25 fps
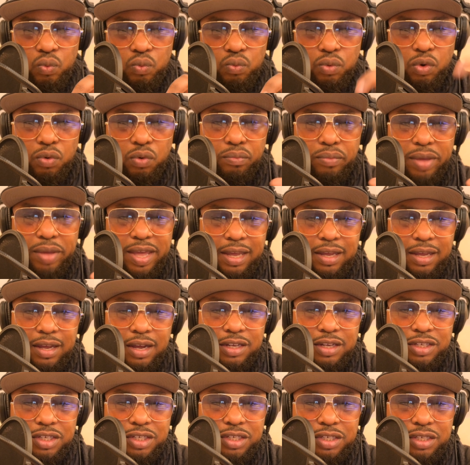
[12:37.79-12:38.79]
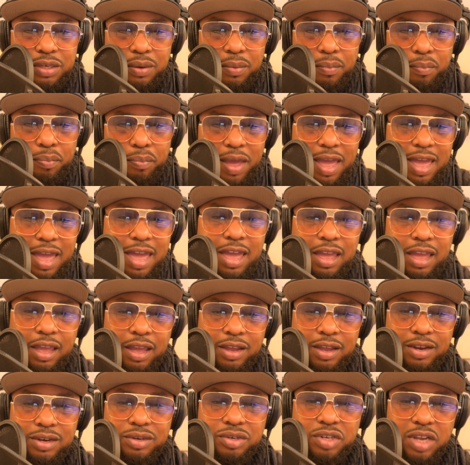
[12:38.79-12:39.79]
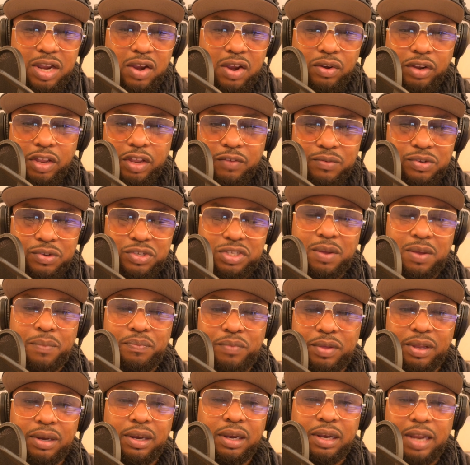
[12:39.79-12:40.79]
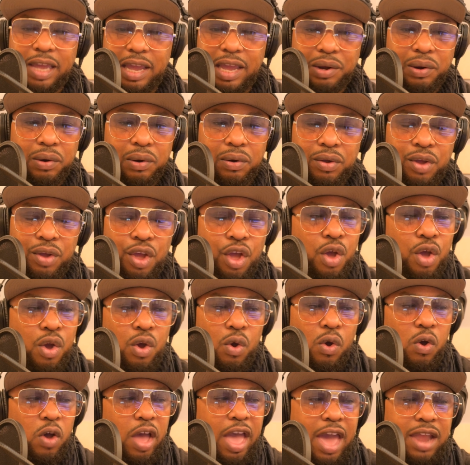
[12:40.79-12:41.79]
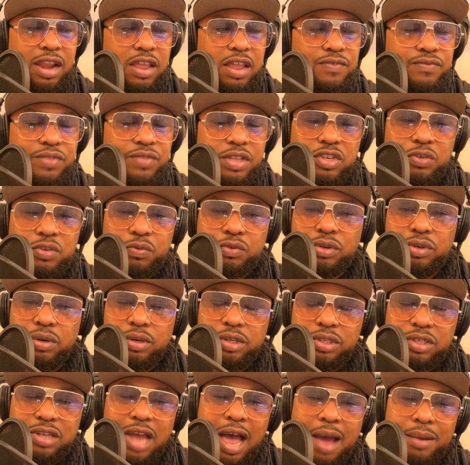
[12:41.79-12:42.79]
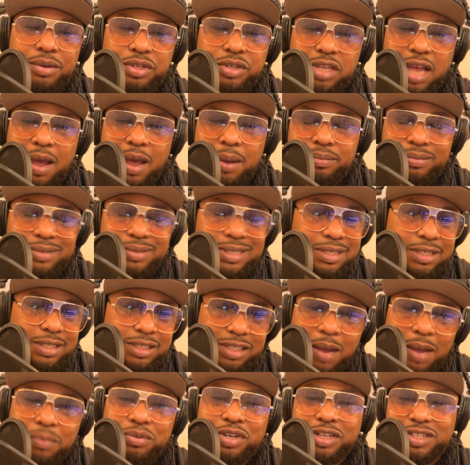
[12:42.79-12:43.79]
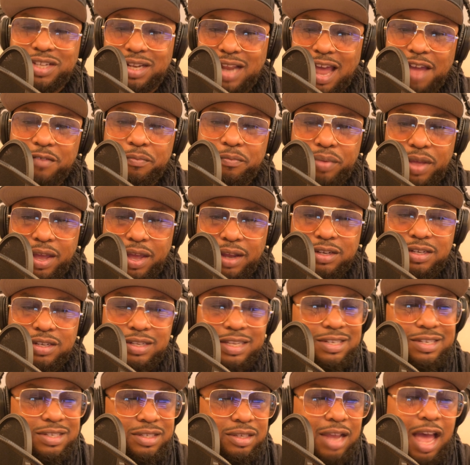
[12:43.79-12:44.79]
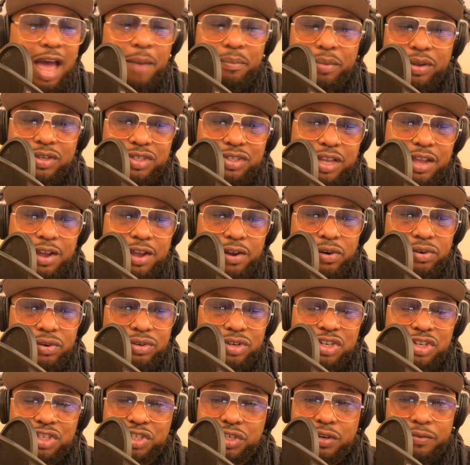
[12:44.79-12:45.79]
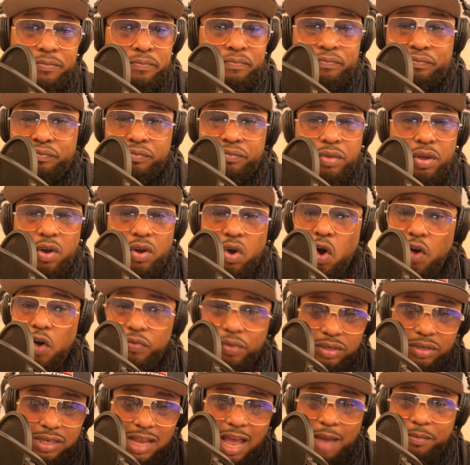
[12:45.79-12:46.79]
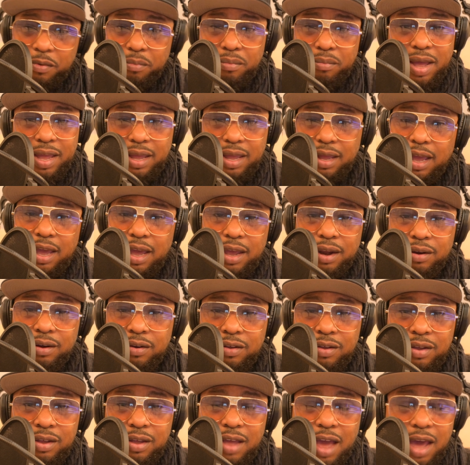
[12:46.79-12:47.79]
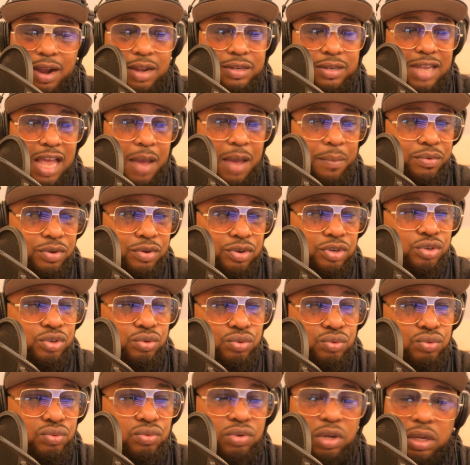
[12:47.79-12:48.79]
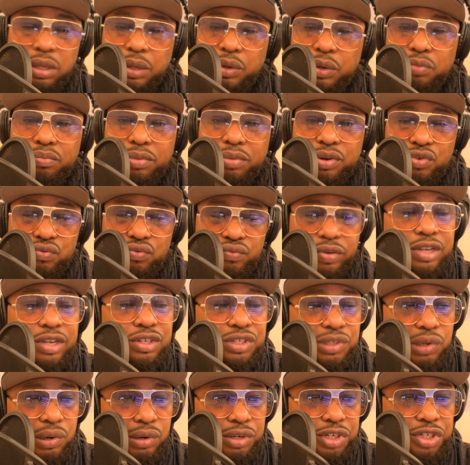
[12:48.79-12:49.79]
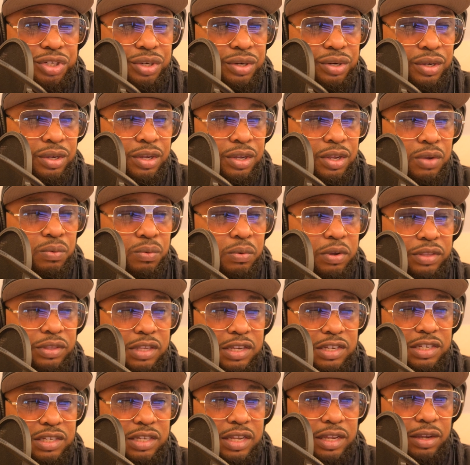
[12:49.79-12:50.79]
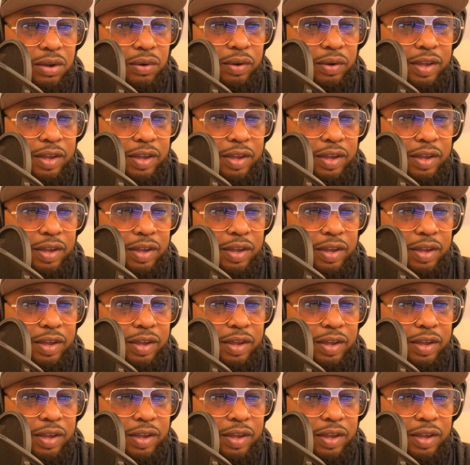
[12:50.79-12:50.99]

will make us pay dearly for something later. Any of these top, top, uh, subjects that I've picked, these topics here are just off the top of my head. I just happen to do a little bit of research with this thing,